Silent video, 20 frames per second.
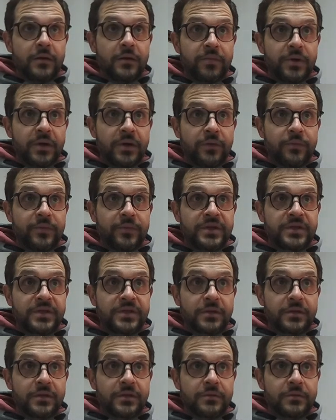power
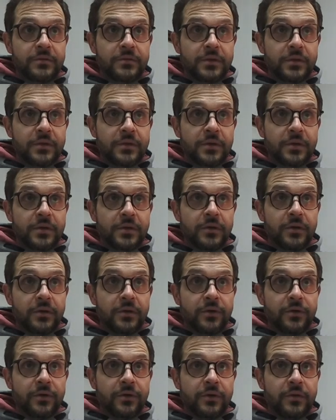meter
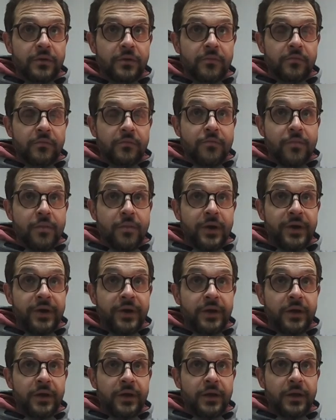on my
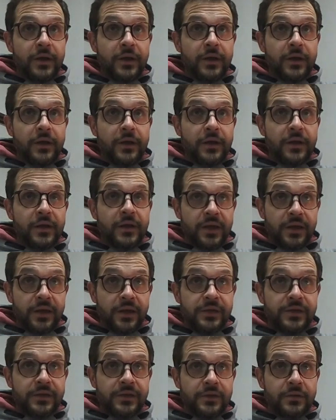
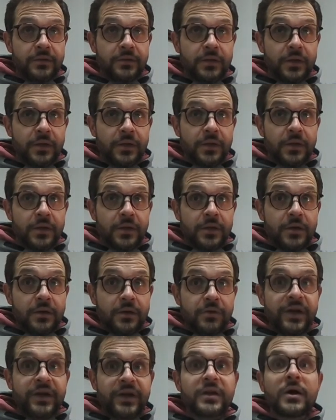Canyon.
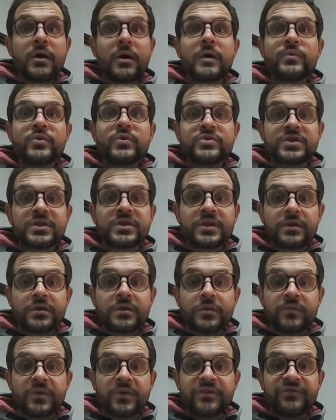Right now I'm using it
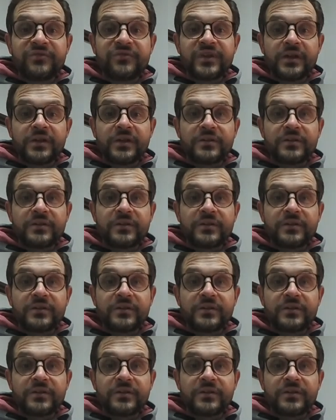on my Feld